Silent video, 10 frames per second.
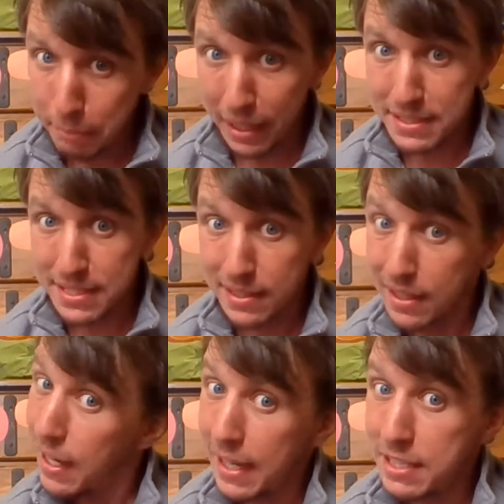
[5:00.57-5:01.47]
But
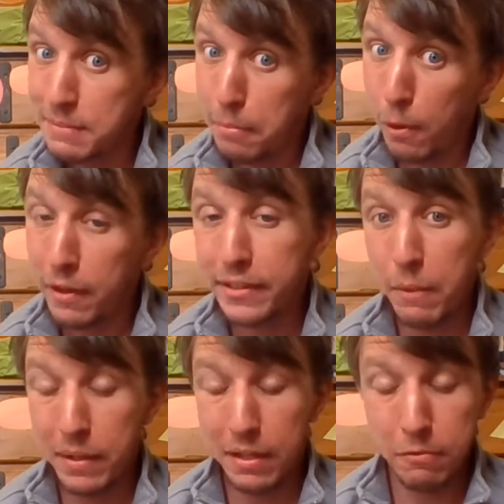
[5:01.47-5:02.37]
it's important
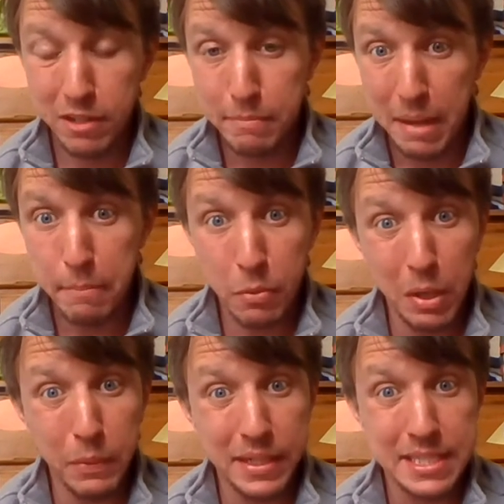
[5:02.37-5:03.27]
that we remember
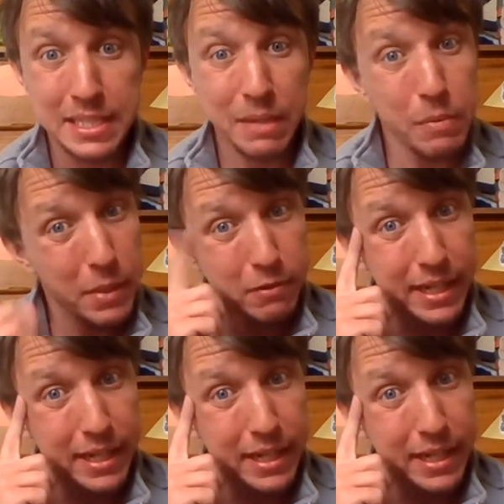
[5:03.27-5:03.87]
what we see and what